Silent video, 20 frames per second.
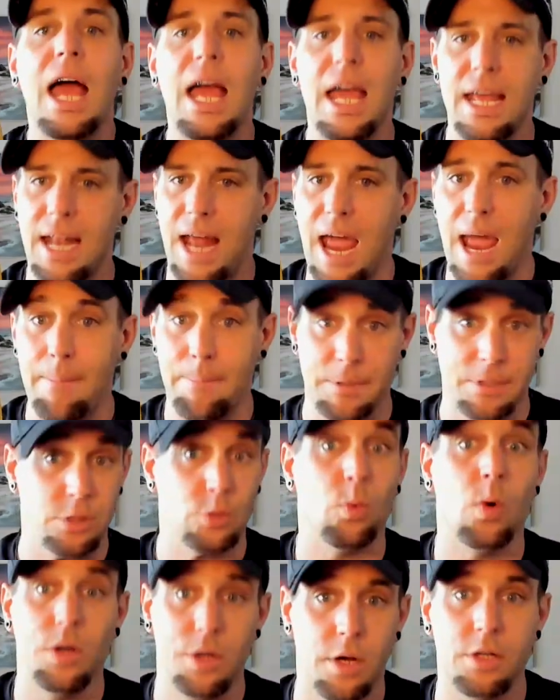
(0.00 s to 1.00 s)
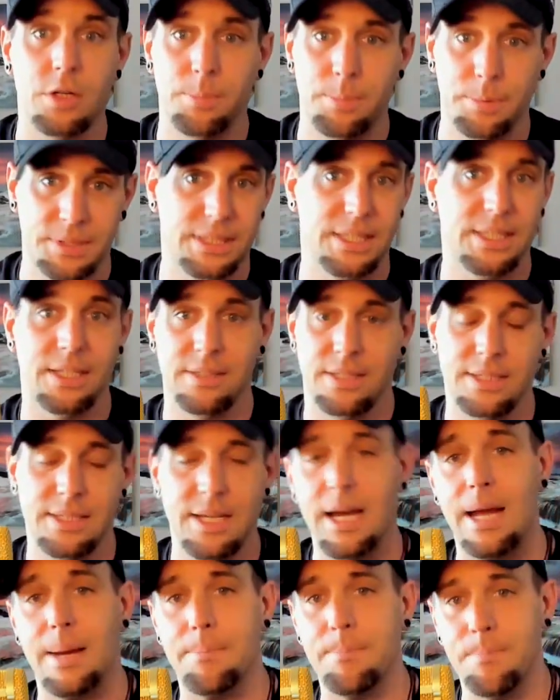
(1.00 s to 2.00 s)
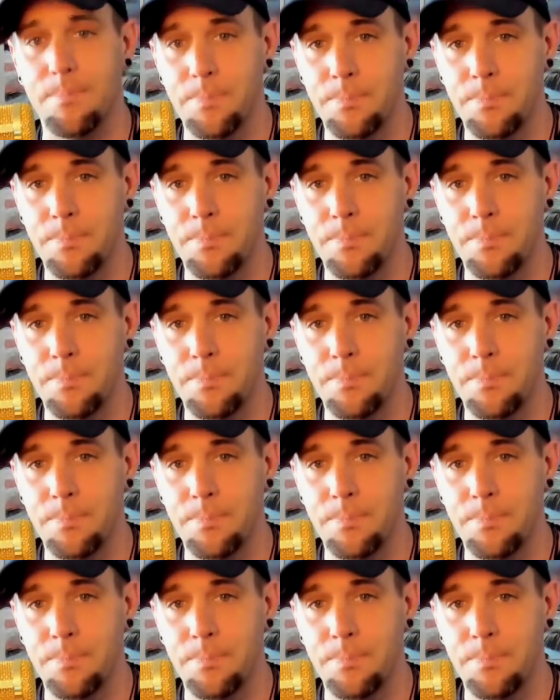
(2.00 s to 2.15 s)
it happens 100% of the time.